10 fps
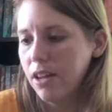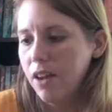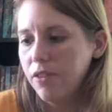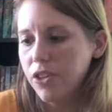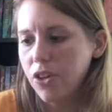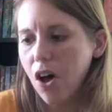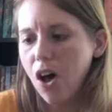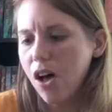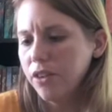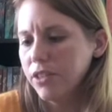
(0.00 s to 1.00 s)
The
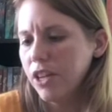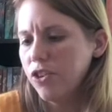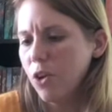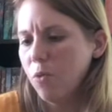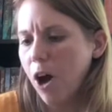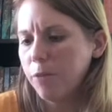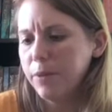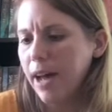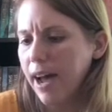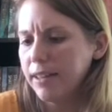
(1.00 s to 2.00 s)
tall ninja walked
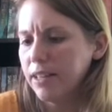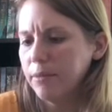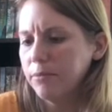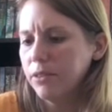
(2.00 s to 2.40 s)
behind them.